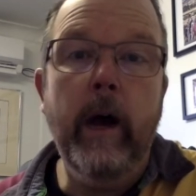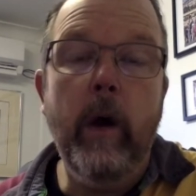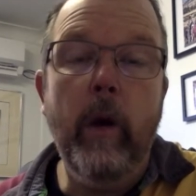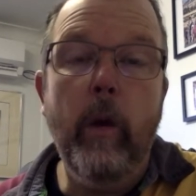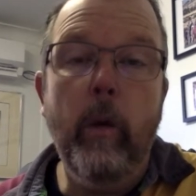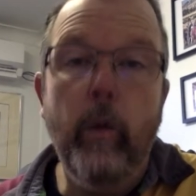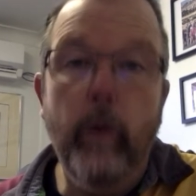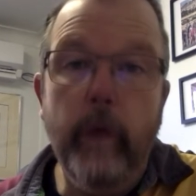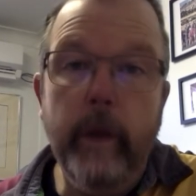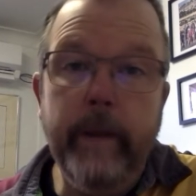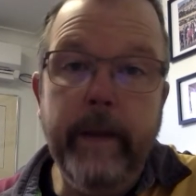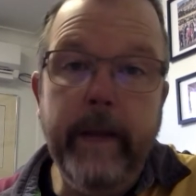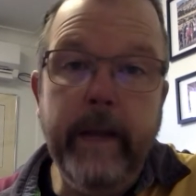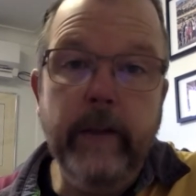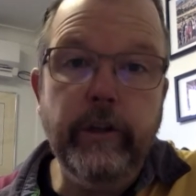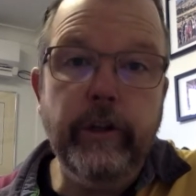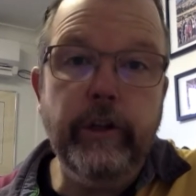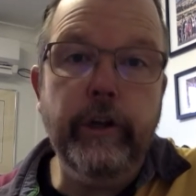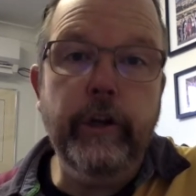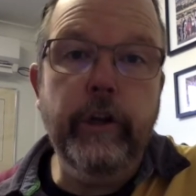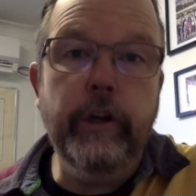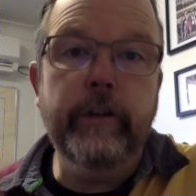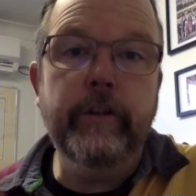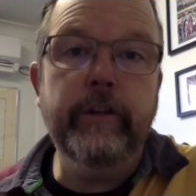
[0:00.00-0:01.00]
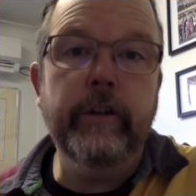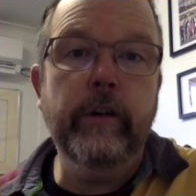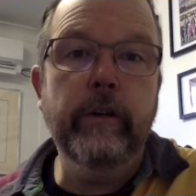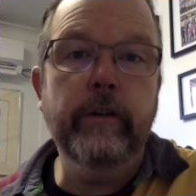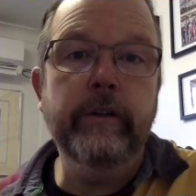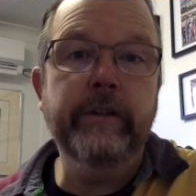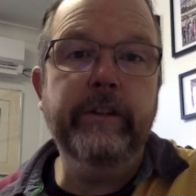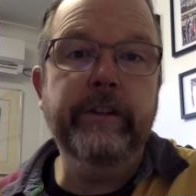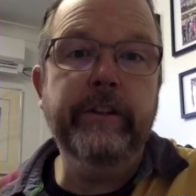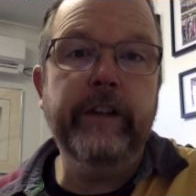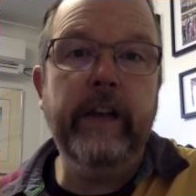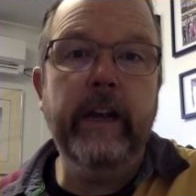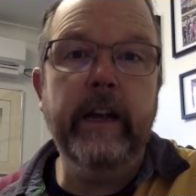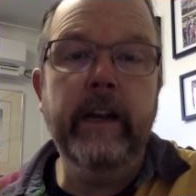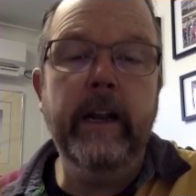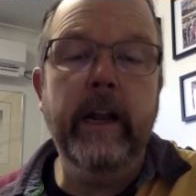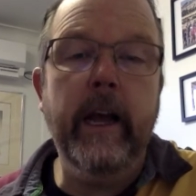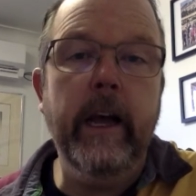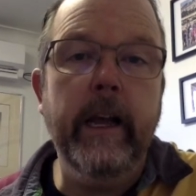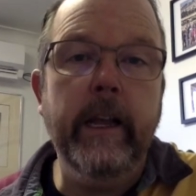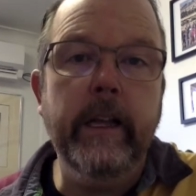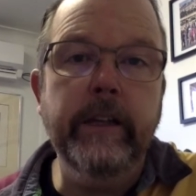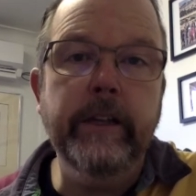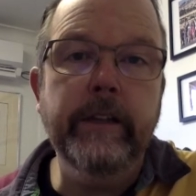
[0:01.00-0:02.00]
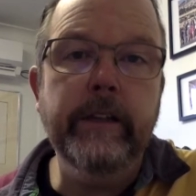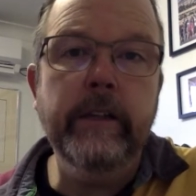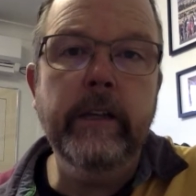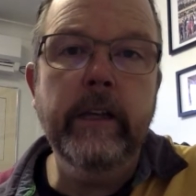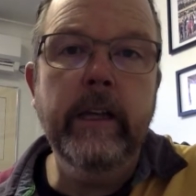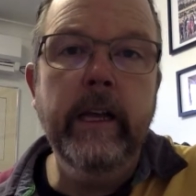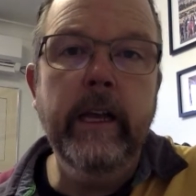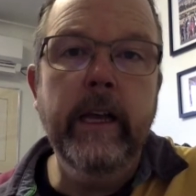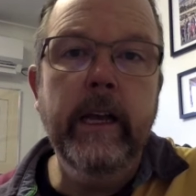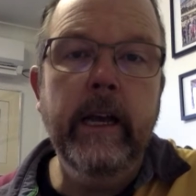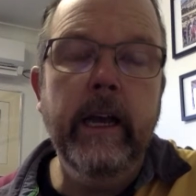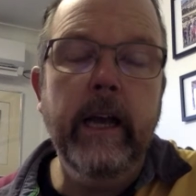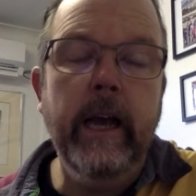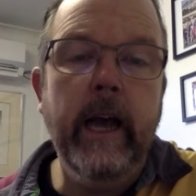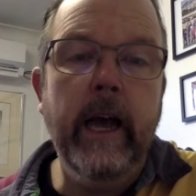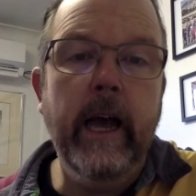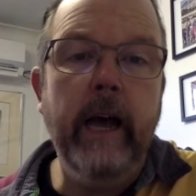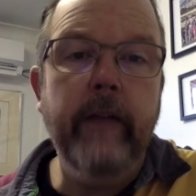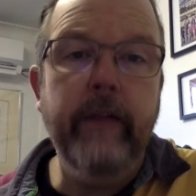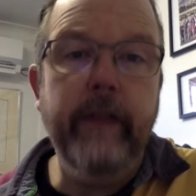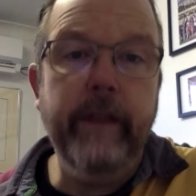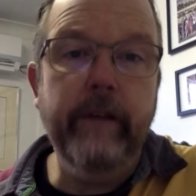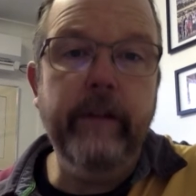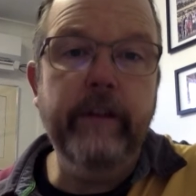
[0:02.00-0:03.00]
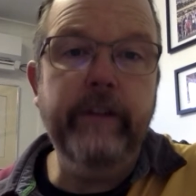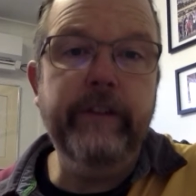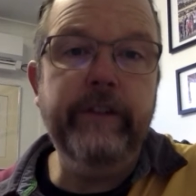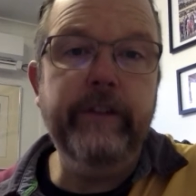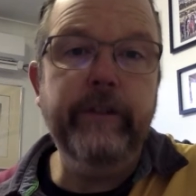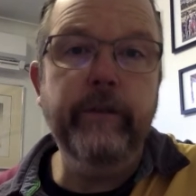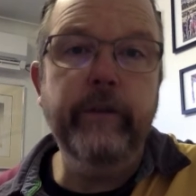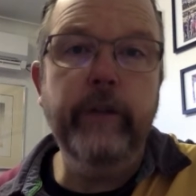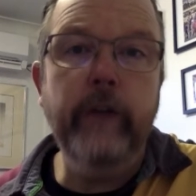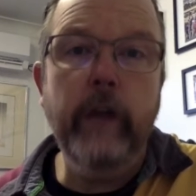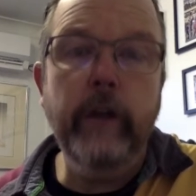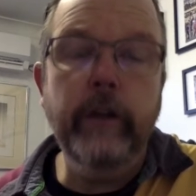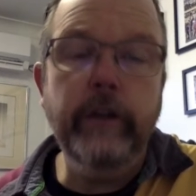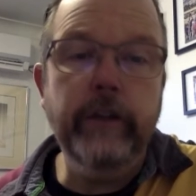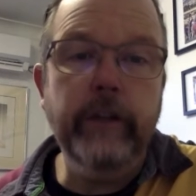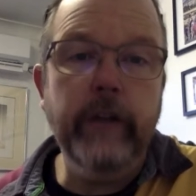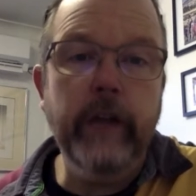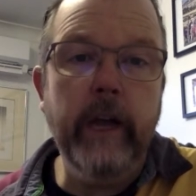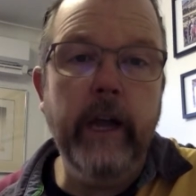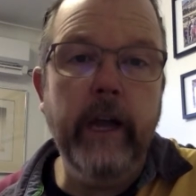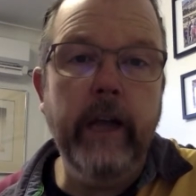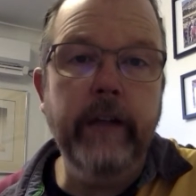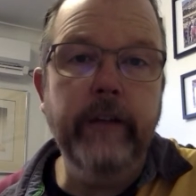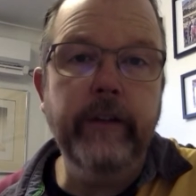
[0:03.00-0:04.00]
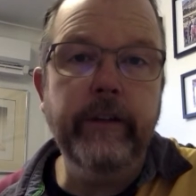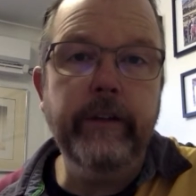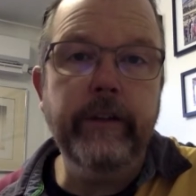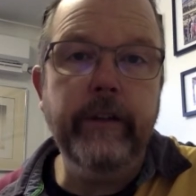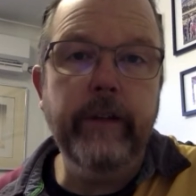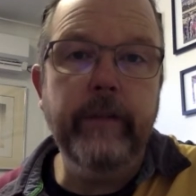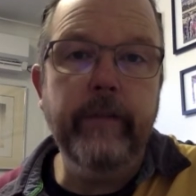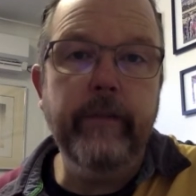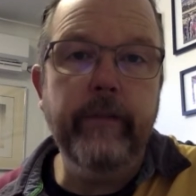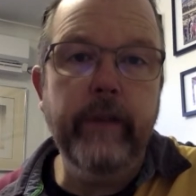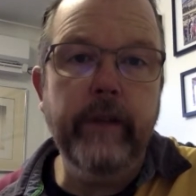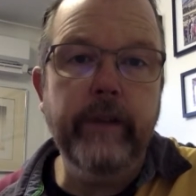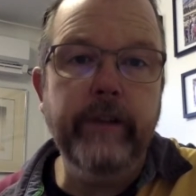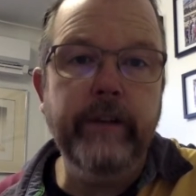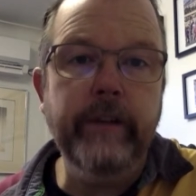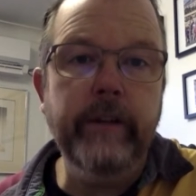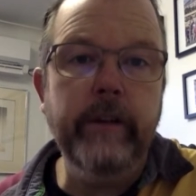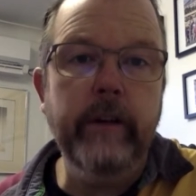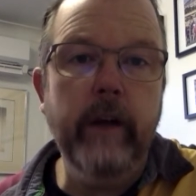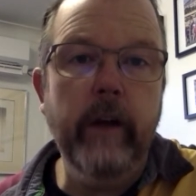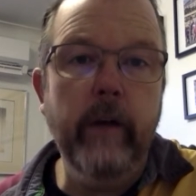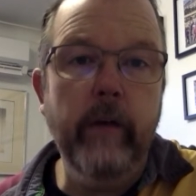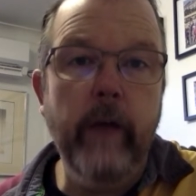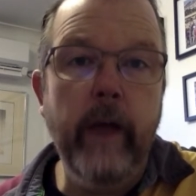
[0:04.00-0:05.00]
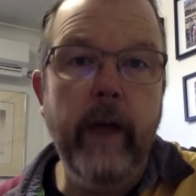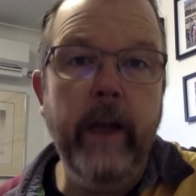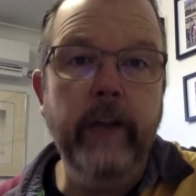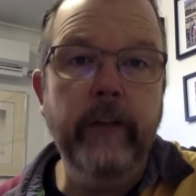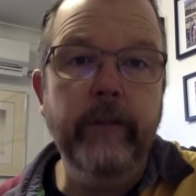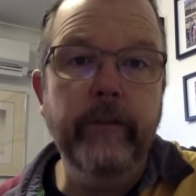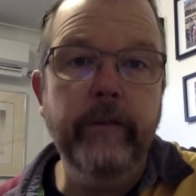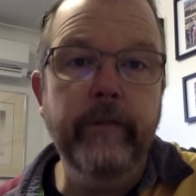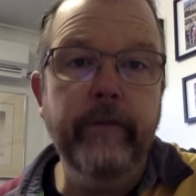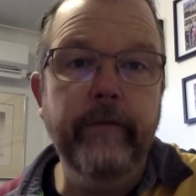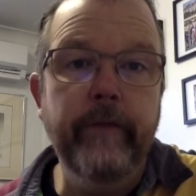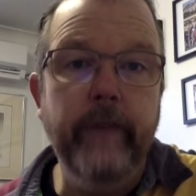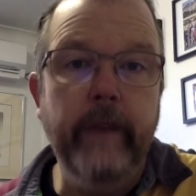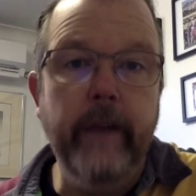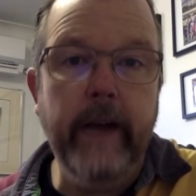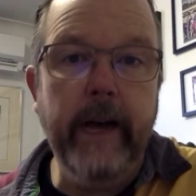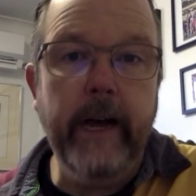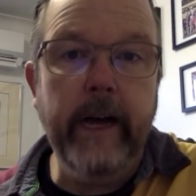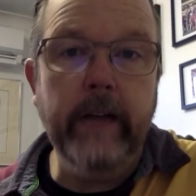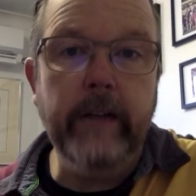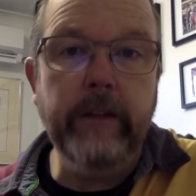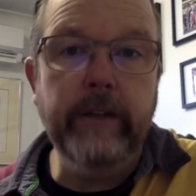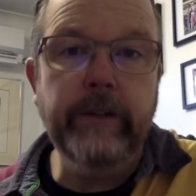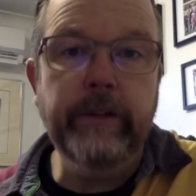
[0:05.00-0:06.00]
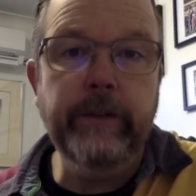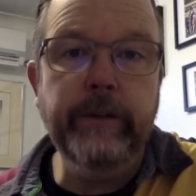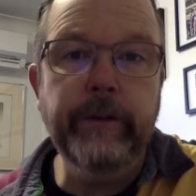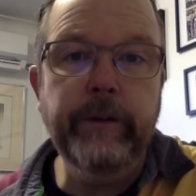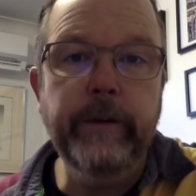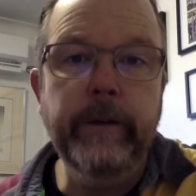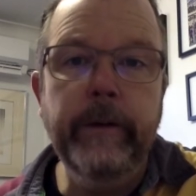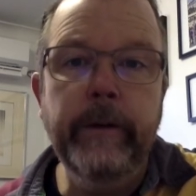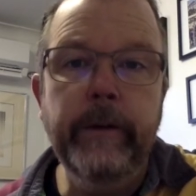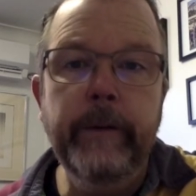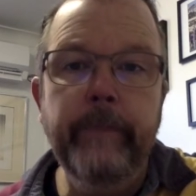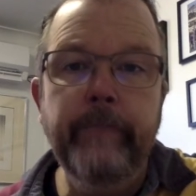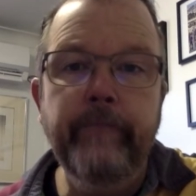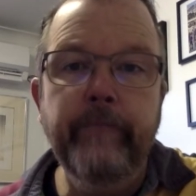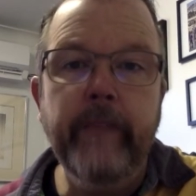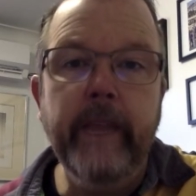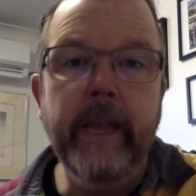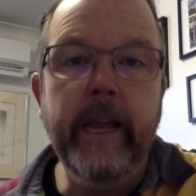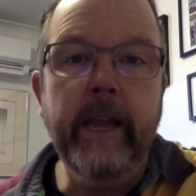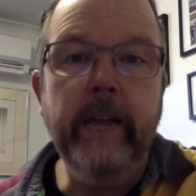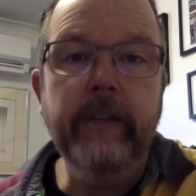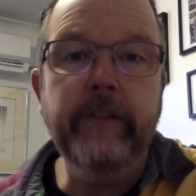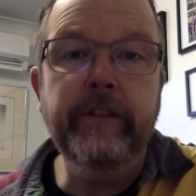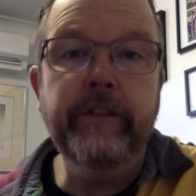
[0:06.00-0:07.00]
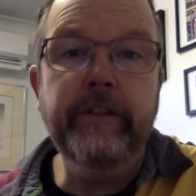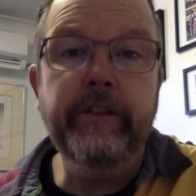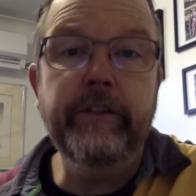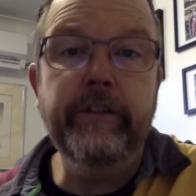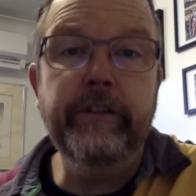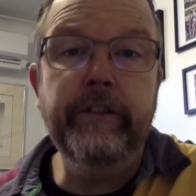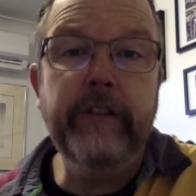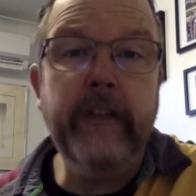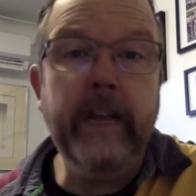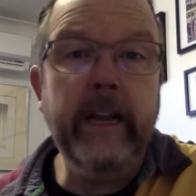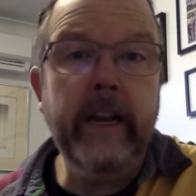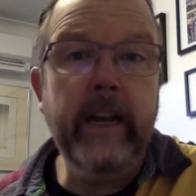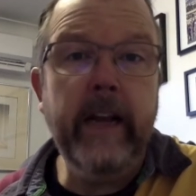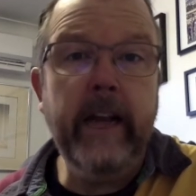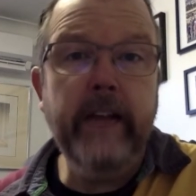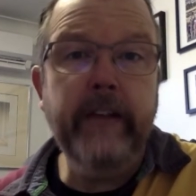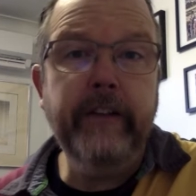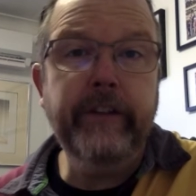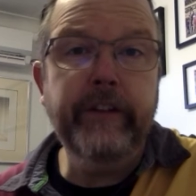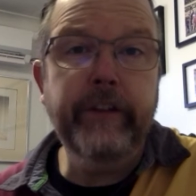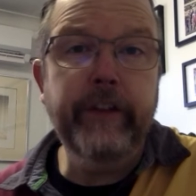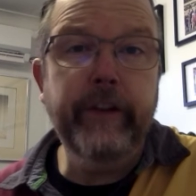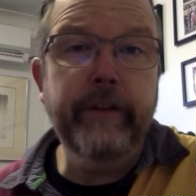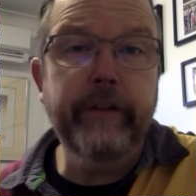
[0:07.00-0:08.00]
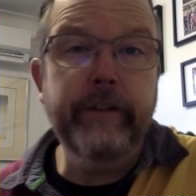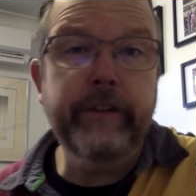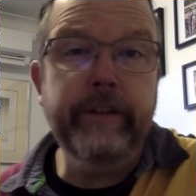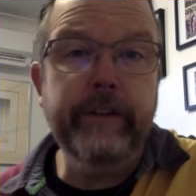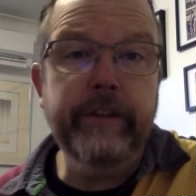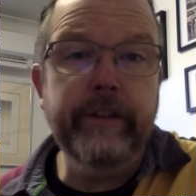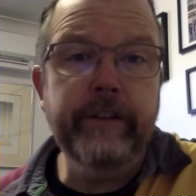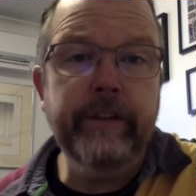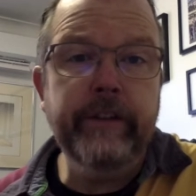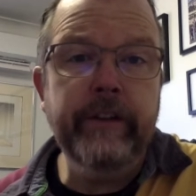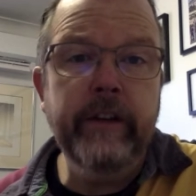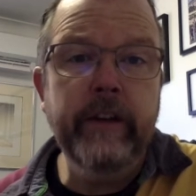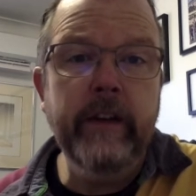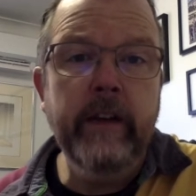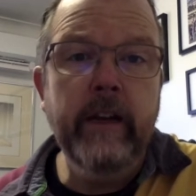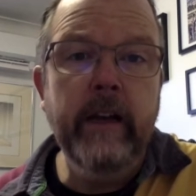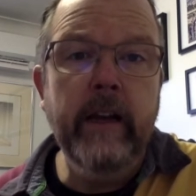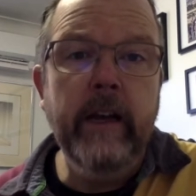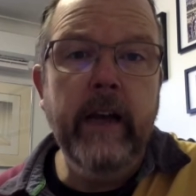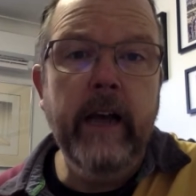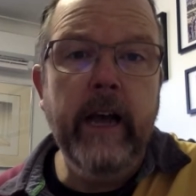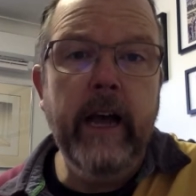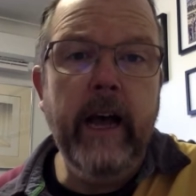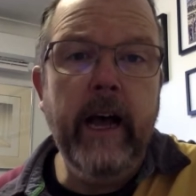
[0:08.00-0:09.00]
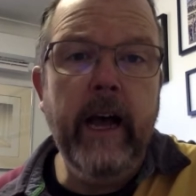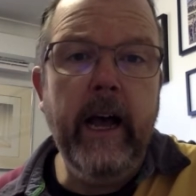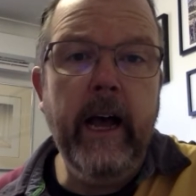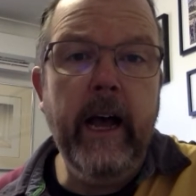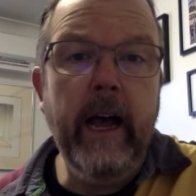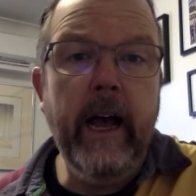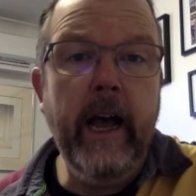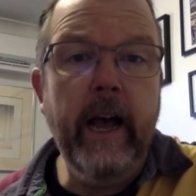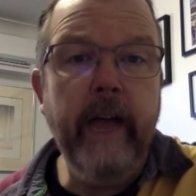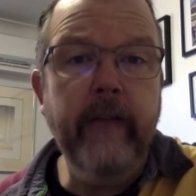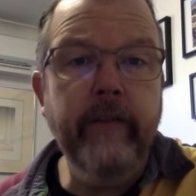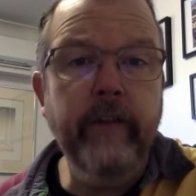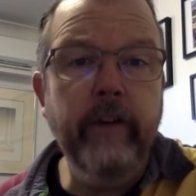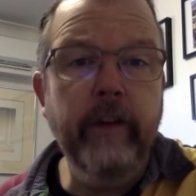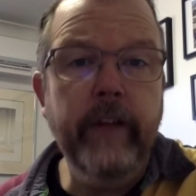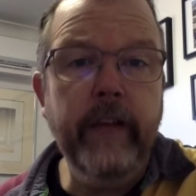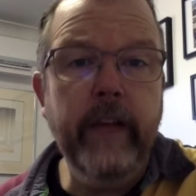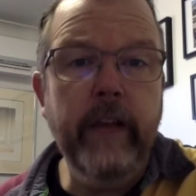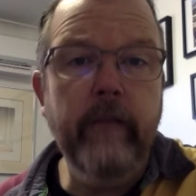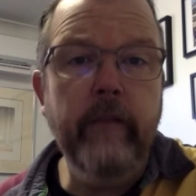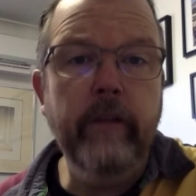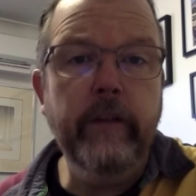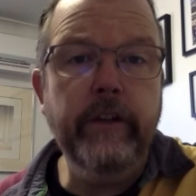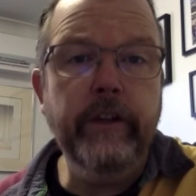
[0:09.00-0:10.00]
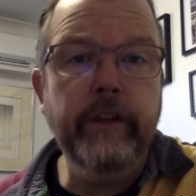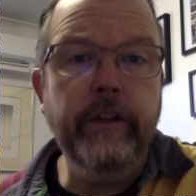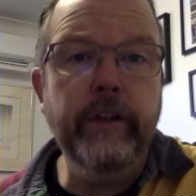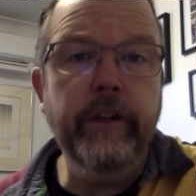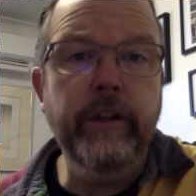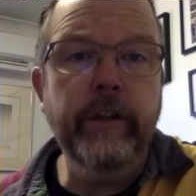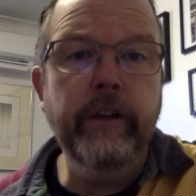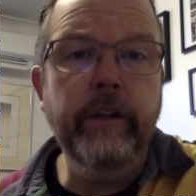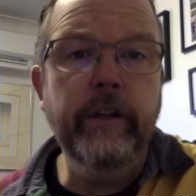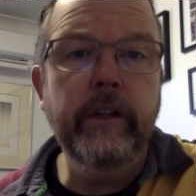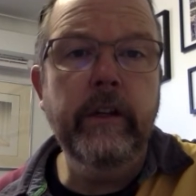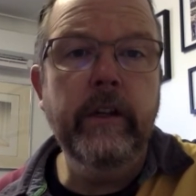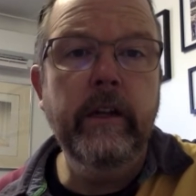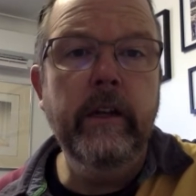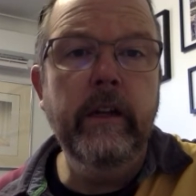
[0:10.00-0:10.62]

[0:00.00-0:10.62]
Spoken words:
What about church on Sundays? There is still no change to the present arrangement for us. Our Sunday services have not yet returned.